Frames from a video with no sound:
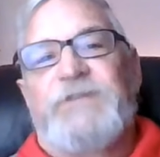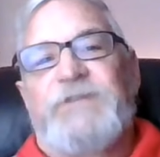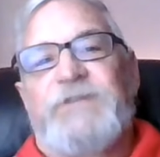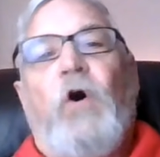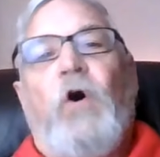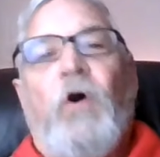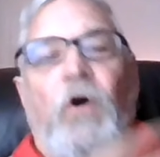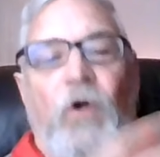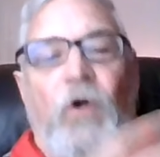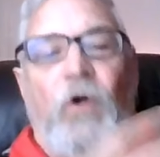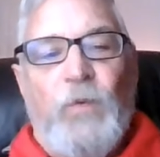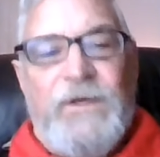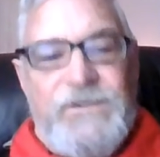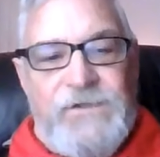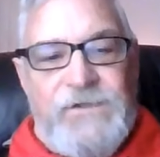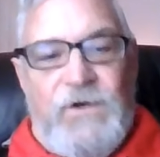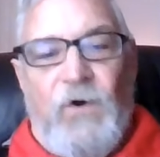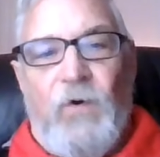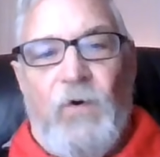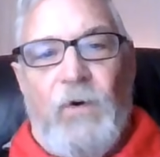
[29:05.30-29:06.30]
always
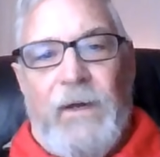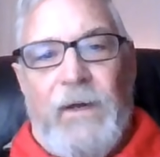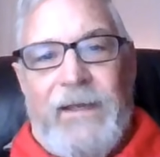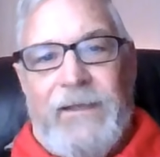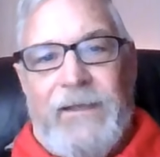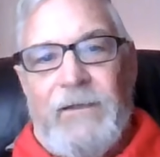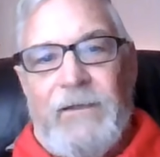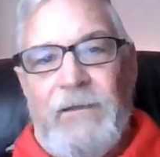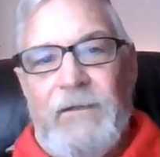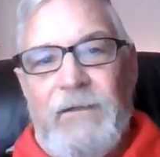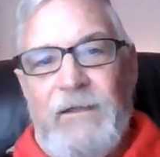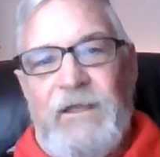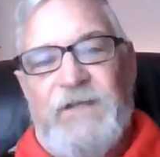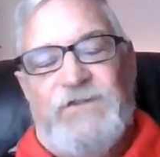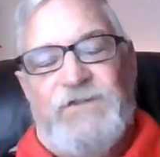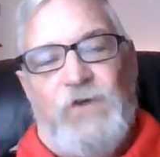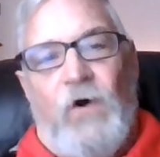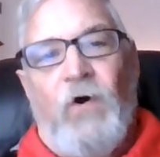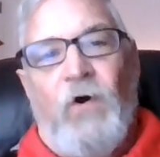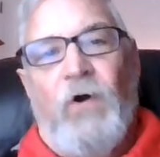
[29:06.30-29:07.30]
going.
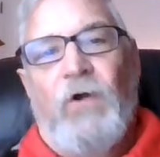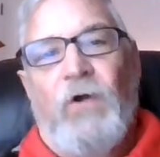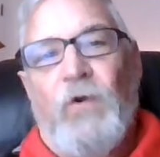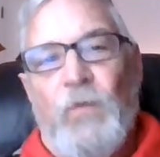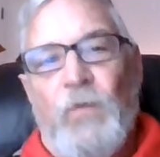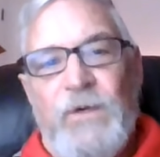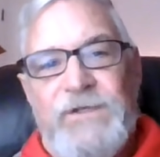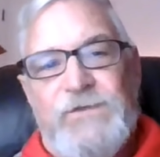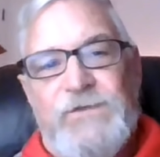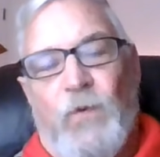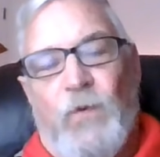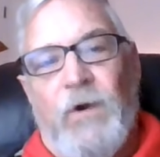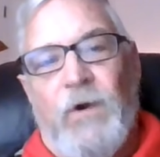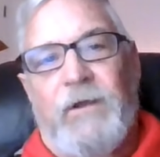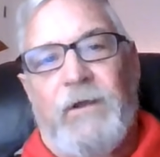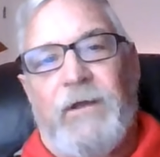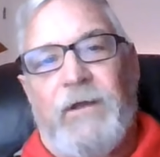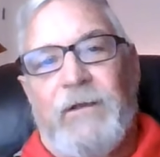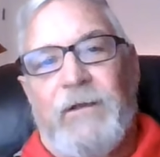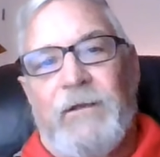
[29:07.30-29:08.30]
It's always
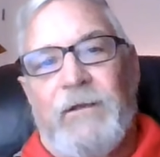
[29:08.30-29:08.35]
working.